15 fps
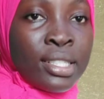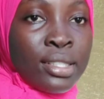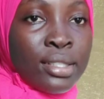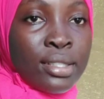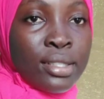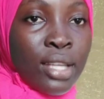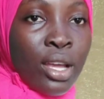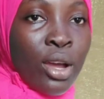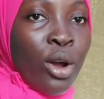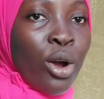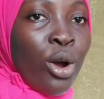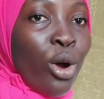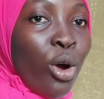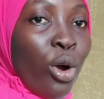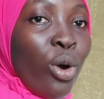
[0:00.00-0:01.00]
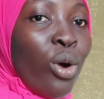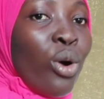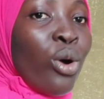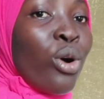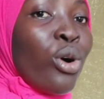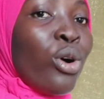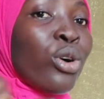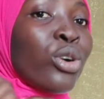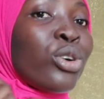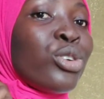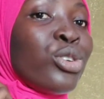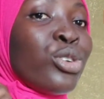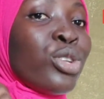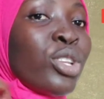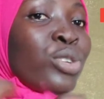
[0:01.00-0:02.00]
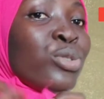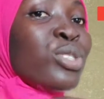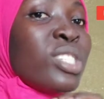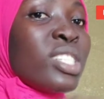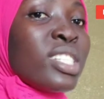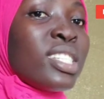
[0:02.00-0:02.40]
this, or you lose